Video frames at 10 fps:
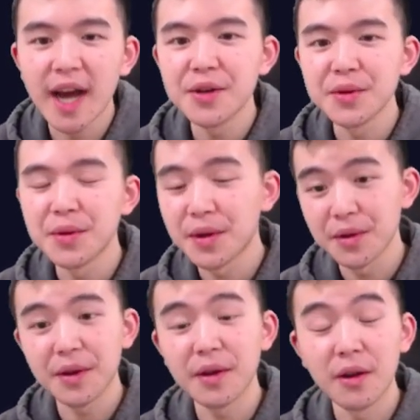I know you all
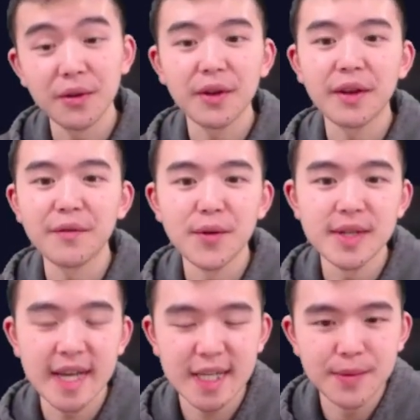look, are looking
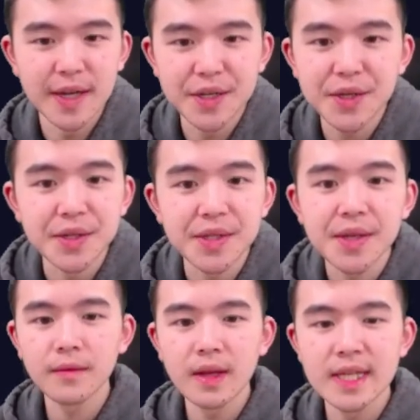forward to explanations,
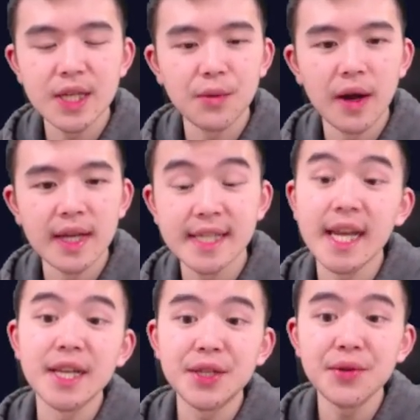so uh,
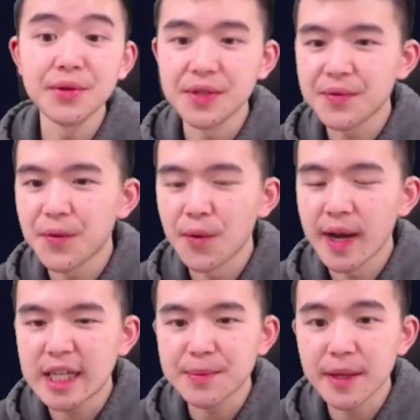stay tuned for
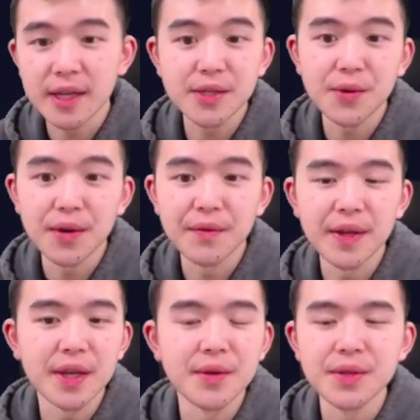explanatory
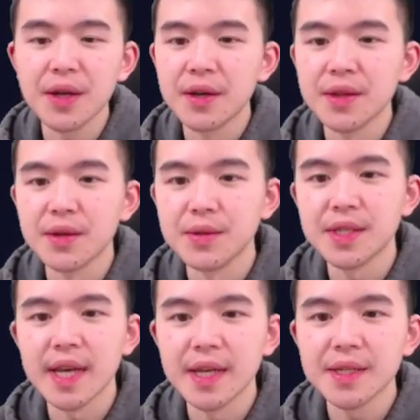videos on those
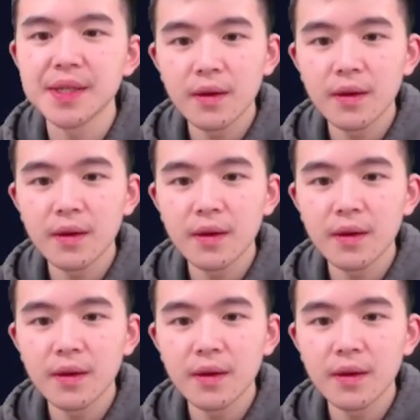days.